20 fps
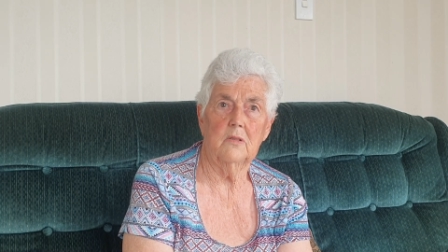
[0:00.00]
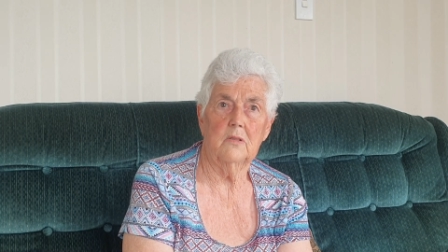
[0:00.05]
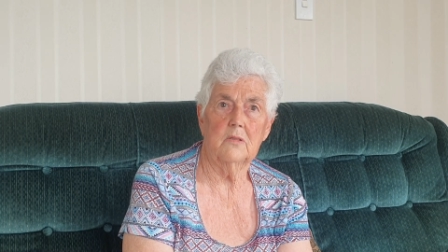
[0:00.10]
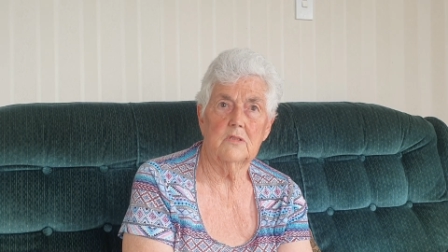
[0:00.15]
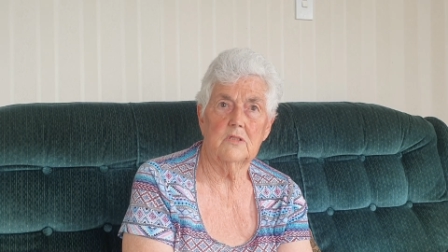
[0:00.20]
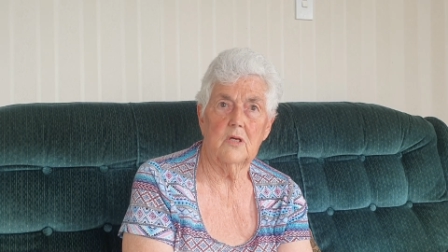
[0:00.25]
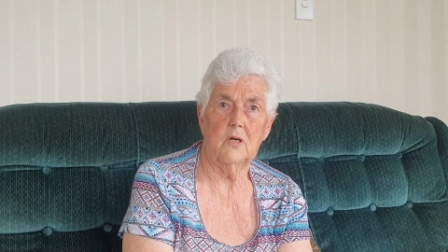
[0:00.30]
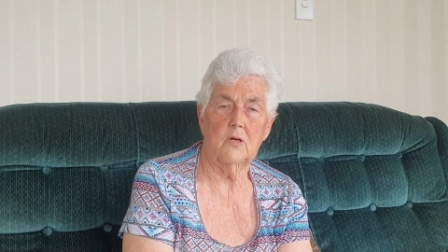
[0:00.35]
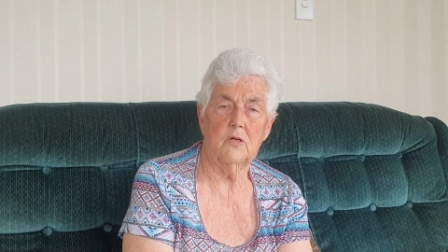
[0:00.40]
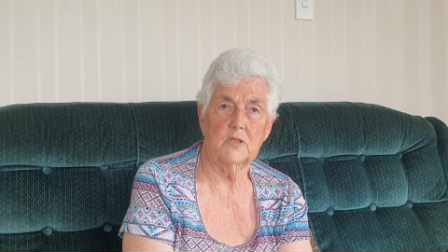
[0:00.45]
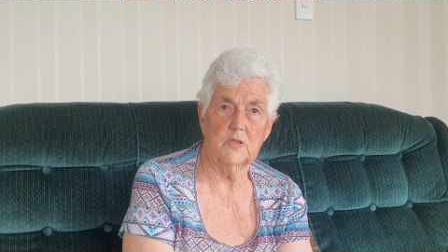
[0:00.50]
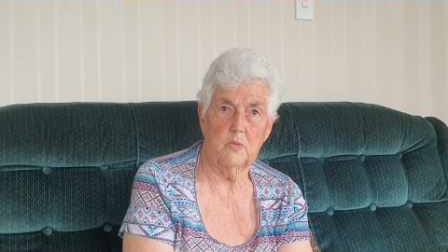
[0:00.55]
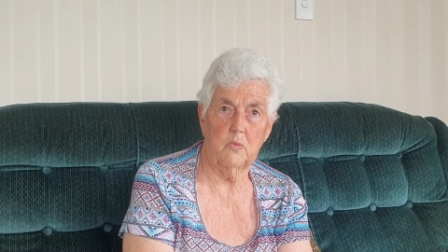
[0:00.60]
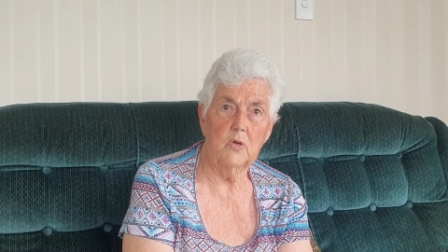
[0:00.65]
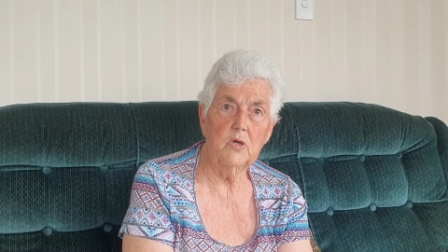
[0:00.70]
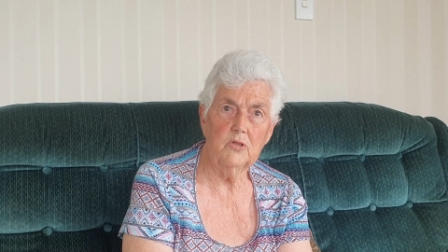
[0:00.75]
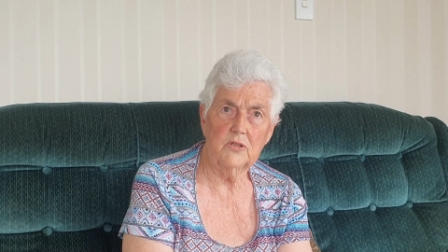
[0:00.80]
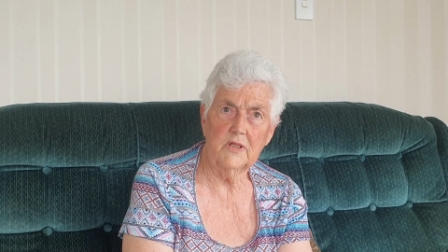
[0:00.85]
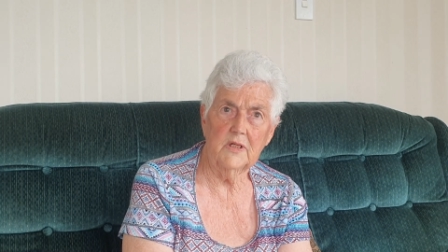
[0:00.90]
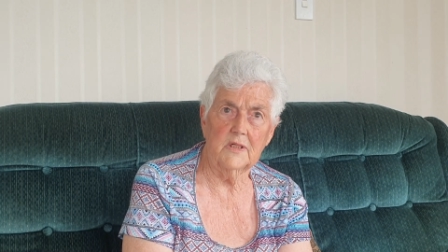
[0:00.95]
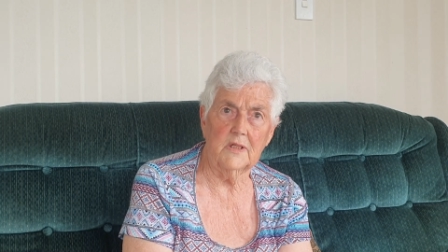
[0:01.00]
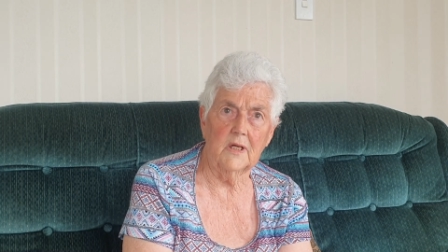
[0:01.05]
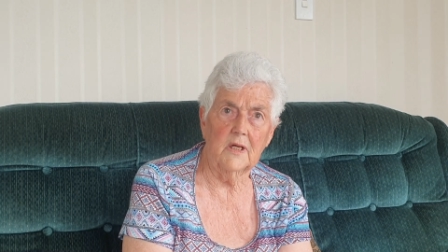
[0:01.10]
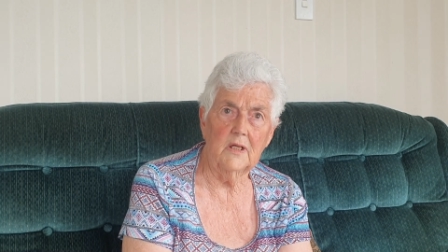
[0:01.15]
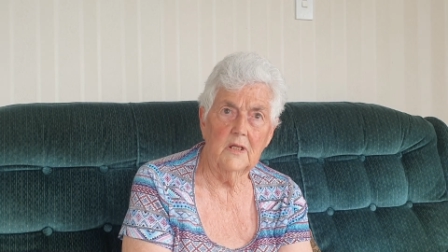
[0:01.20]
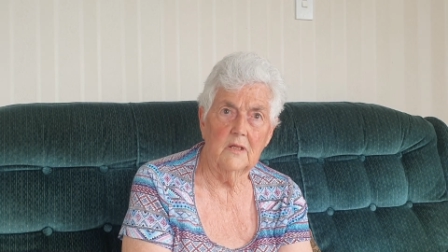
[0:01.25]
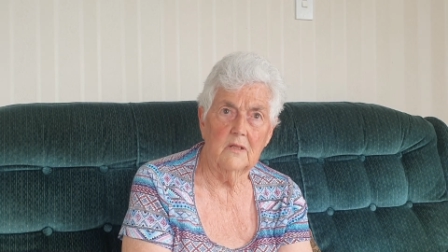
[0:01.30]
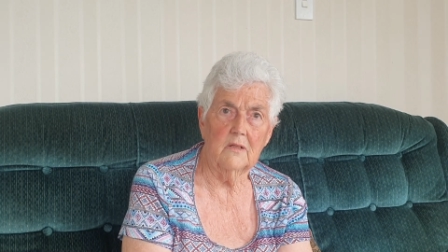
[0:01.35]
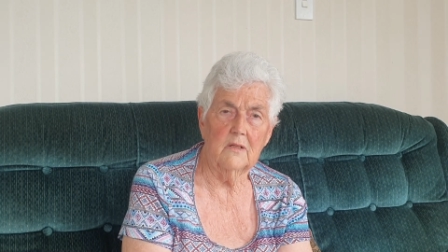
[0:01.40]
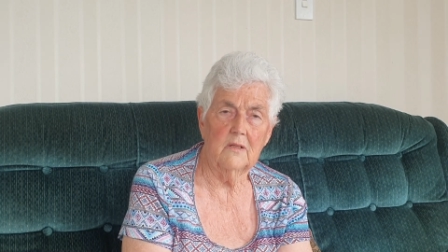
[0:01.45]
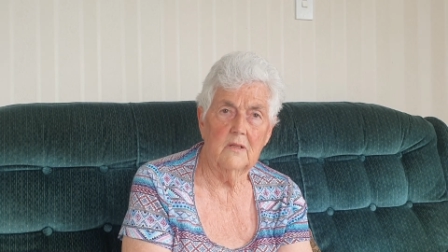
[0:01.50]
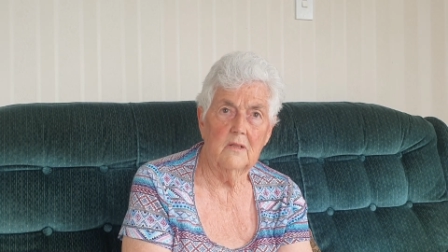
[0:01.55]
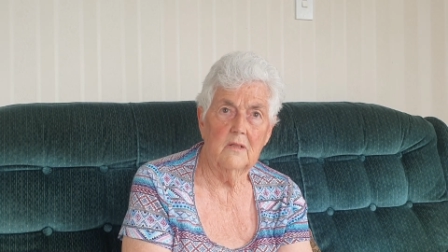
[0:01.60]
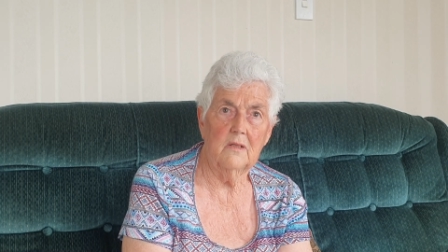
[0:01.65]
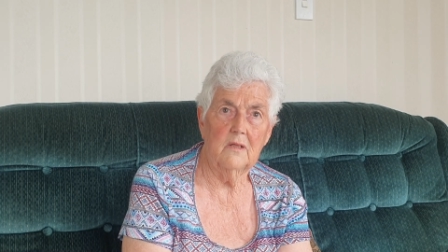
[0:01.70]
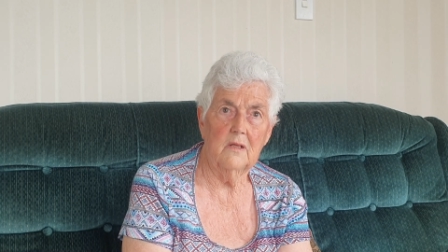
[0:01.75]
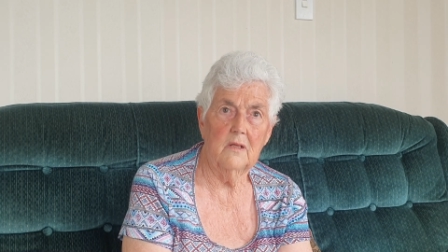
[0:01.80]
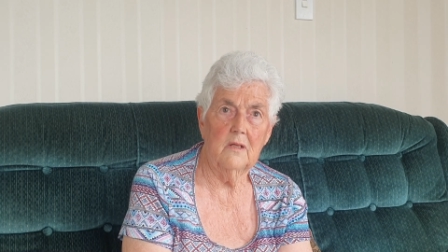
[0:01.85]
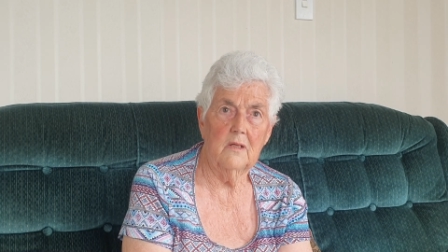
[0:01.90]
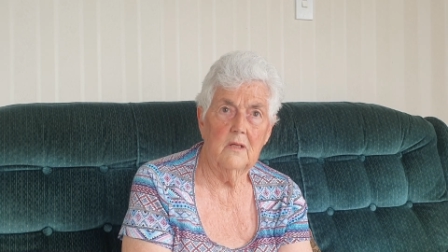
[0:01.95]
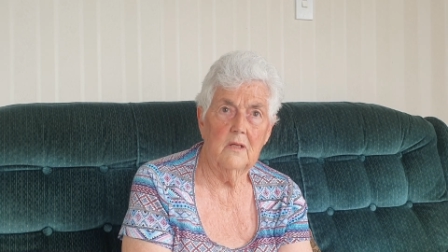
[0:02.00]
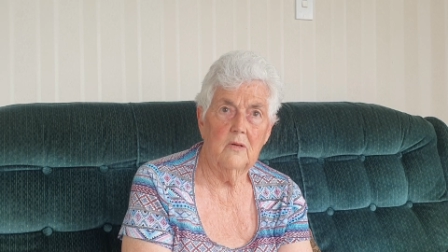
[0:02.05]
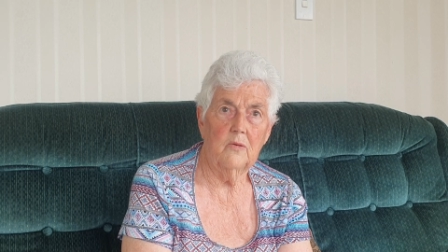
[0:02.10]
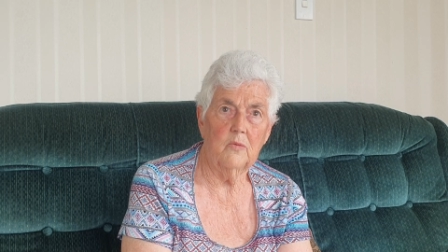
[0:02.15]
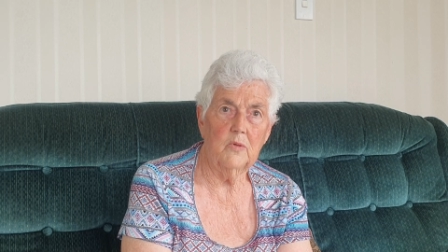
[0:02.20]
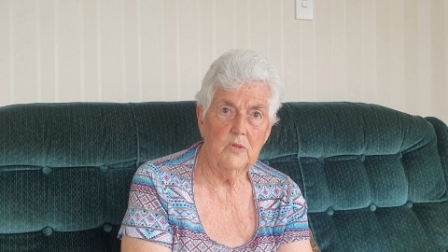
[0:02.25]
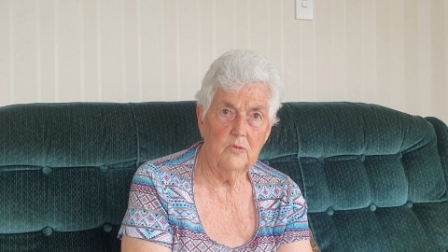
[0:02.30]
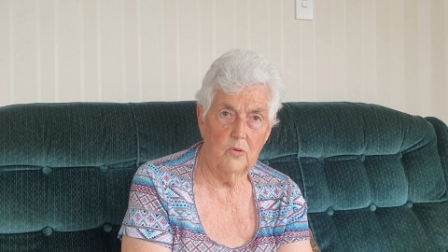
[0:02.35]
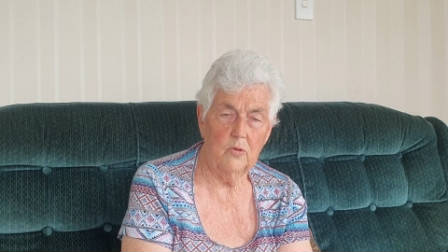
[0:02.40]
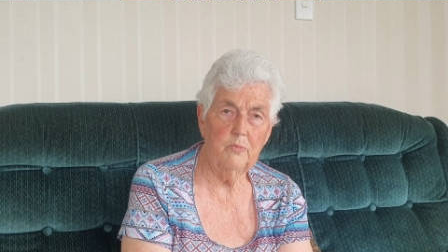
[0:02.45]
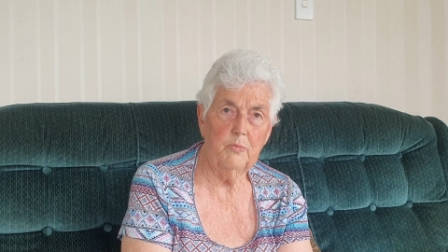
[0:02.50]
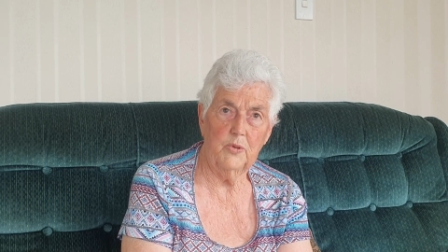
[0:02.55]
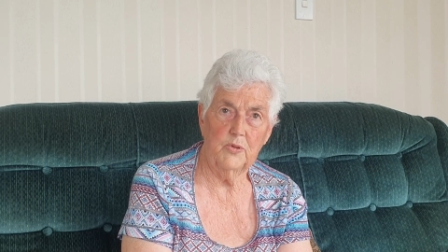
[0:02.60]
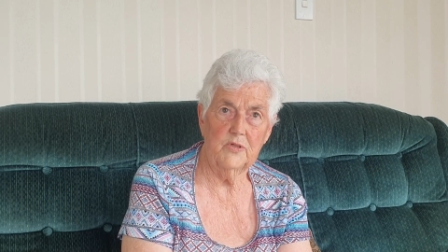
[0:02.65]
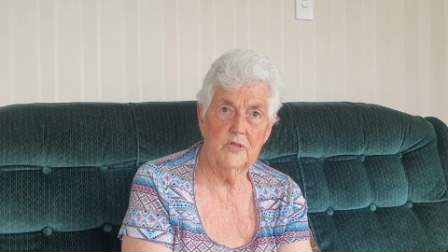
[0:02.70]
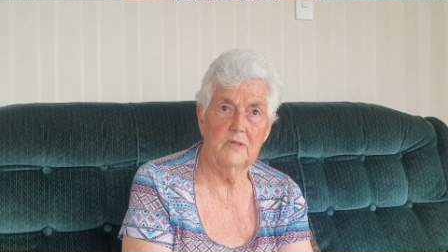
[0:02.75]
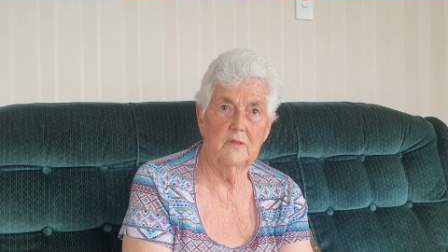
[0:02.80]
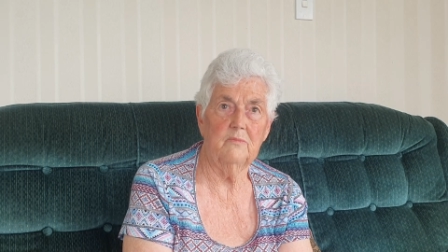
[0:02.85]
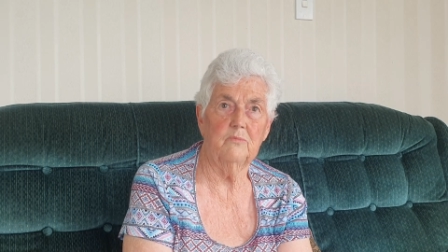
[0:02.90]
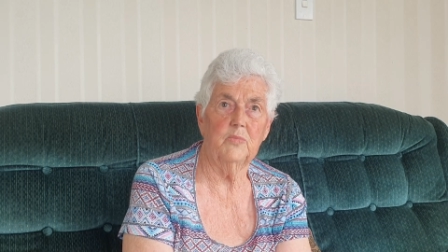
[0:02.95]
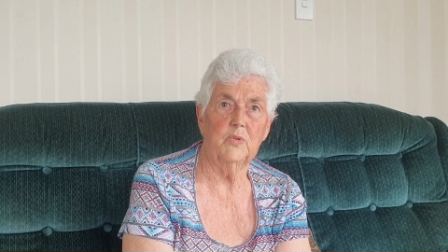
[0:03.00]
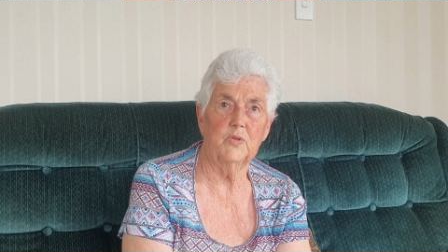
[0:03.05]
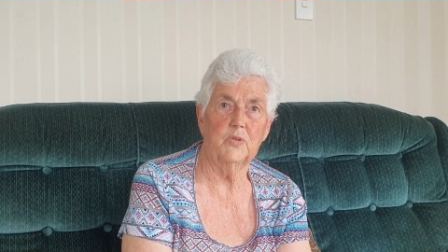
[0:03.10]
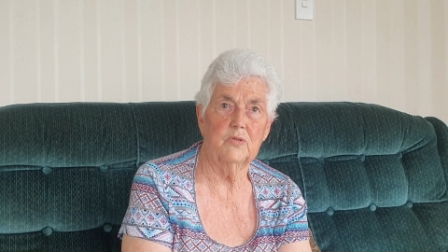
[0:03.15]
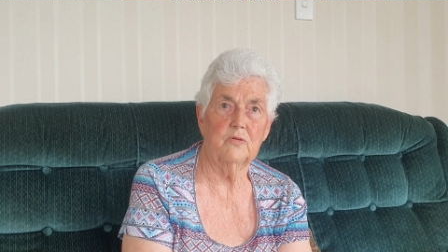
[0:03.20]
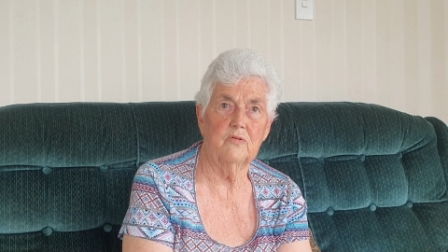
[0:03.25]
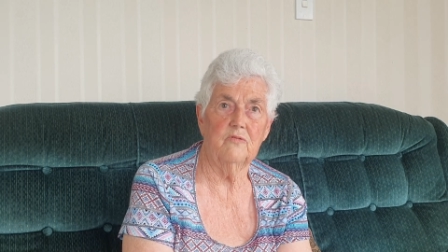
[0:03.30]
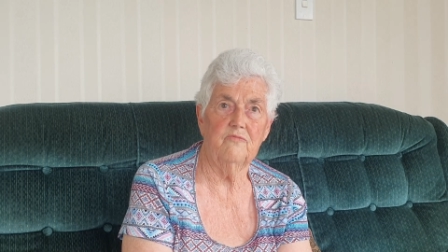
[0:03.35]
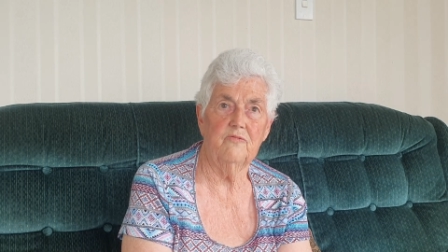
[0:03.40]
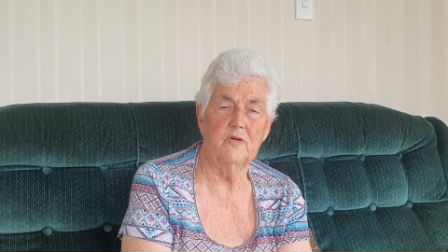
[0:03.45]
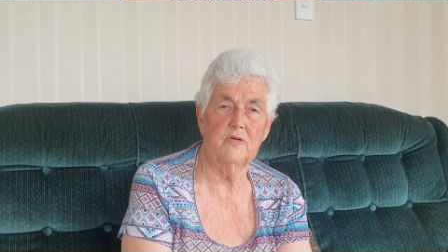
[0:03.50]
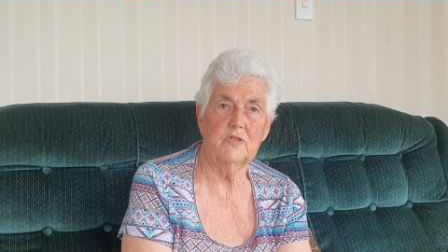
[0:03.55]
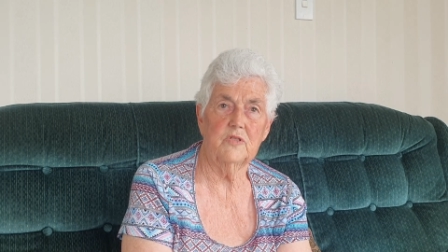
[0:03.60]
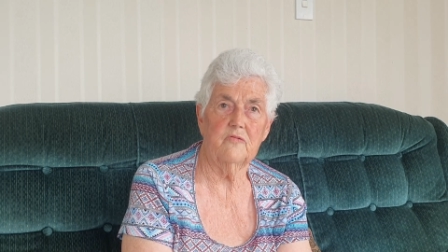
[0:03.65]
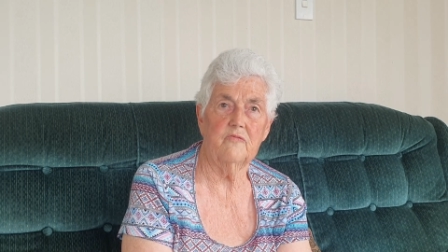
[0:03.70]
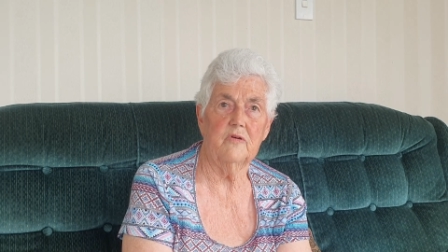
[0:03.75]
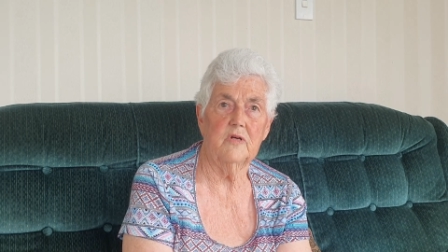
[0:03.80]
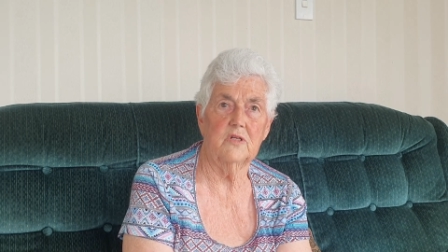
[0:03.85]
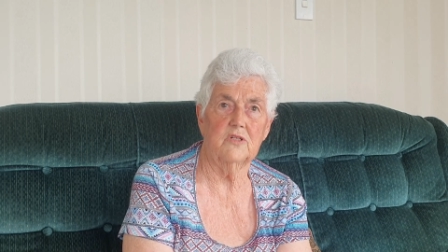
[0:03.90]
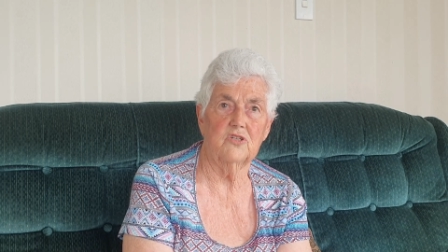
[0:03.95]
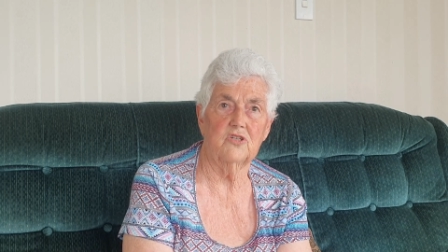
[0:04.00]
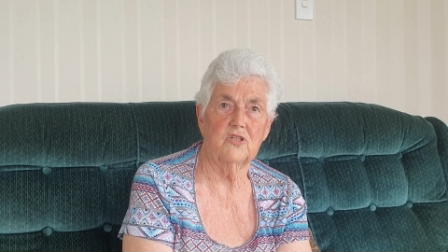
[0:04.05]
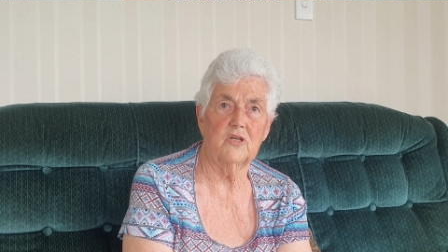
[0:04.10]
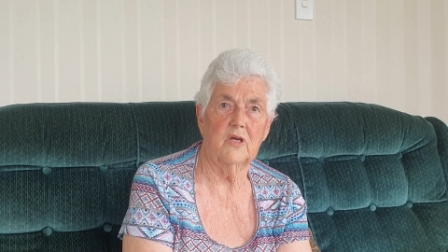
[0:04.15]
So I was working. Goodness me. We all put in and bought her a first fridge.